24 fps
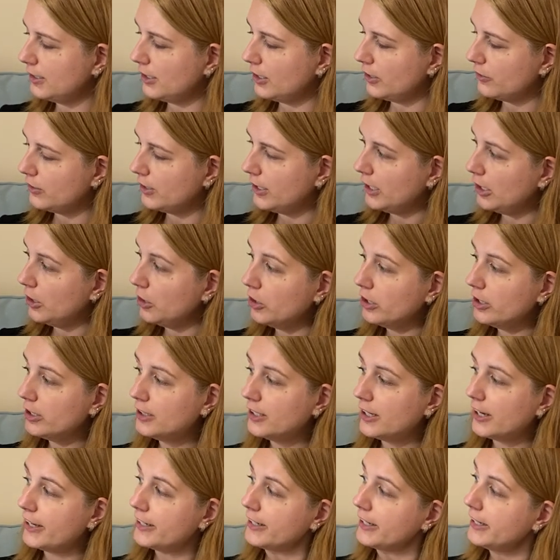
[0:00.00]
there they are
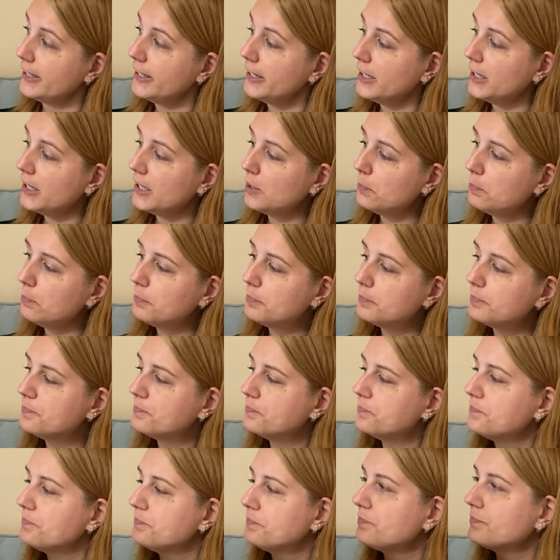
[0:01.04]
lining up.
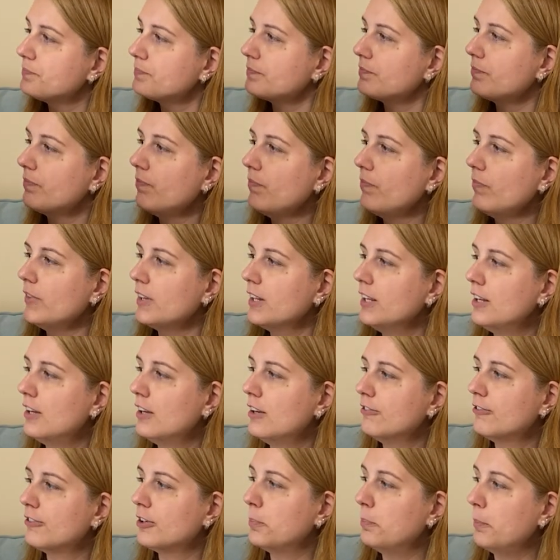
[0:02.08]

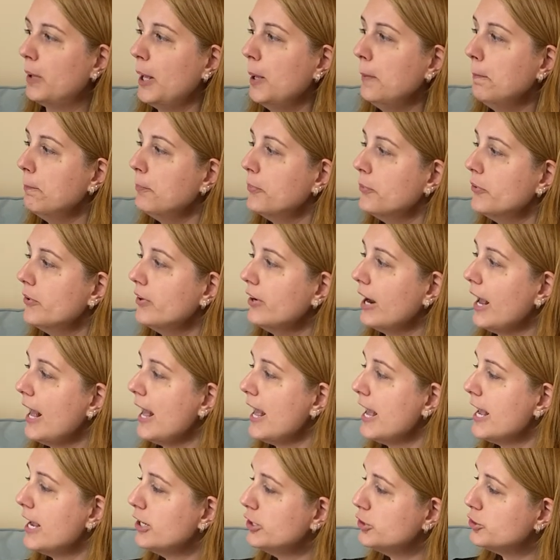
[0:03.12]
From emperor
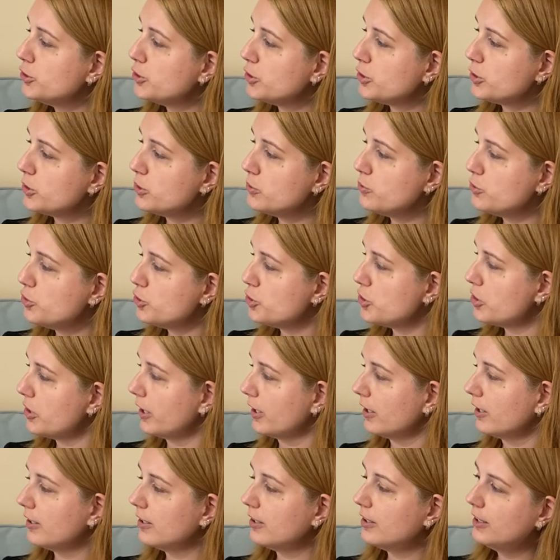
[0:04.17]
egg to
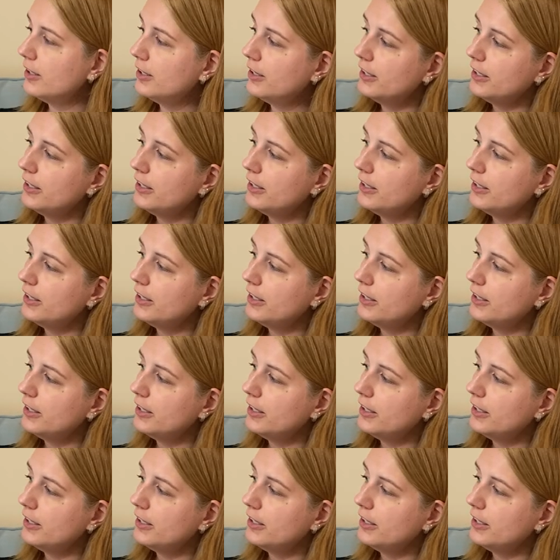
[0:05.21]
chick.